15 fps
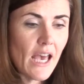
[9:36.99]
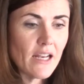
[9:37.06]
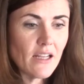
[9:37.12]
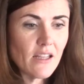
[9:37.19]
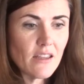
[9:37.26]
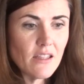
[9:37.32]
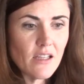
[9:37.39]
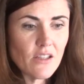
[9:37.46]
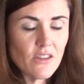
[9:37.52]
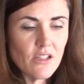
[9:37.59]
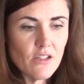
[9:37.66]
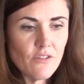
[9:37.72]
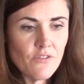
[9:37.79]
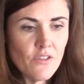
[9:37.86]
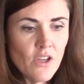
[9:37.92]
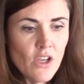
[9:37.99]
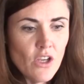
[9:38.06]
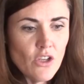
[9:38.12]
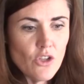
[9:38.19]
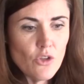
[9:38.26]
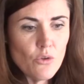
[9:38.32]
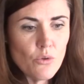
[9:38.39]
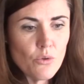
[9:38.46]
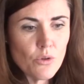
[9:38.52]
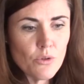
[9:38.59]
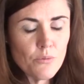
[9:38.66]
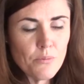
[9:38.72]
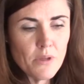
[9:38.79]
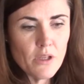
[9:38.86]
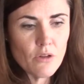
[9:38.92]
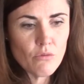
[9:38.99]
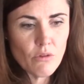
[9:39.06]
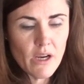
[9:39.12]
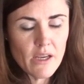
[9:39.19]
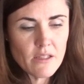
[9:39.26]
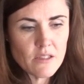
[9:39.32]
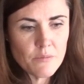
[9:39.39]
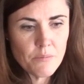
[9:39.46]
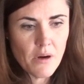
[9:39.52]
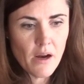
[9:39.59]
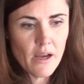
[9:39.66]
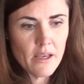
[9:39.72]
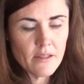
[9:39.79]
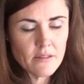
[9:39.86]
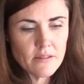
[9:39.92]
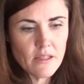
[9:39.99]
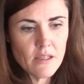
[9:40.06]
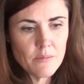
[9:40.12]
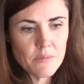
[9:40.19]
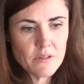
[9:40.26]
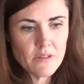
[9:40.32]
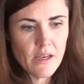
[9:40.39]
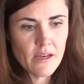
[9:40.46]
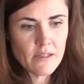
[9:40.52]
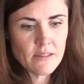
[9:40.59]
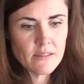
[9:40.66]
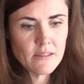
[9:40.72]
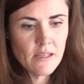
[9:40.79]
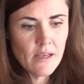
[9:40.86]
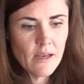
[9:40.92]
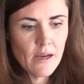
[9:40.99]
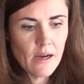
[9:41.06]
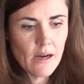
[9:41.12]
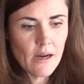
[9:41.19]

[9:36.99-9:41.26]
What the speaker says: And I think that if you were being raised by a same-sex